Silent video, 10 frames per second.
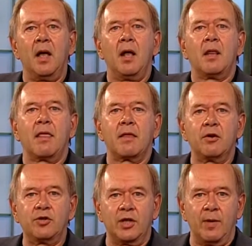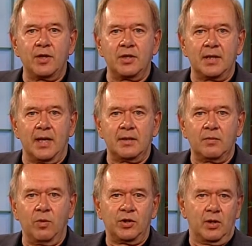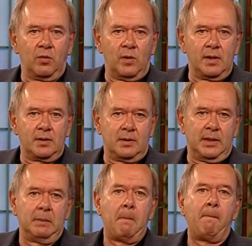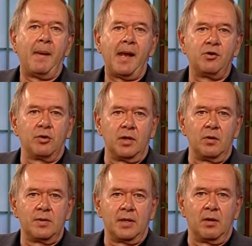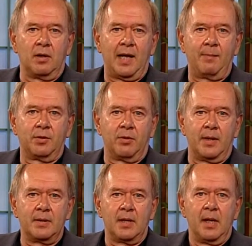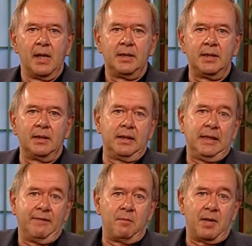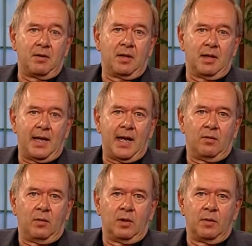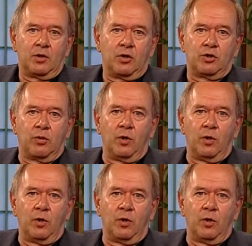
The third generation tests, which are the ones in major use in all laboratories, did even better than that with a much shorter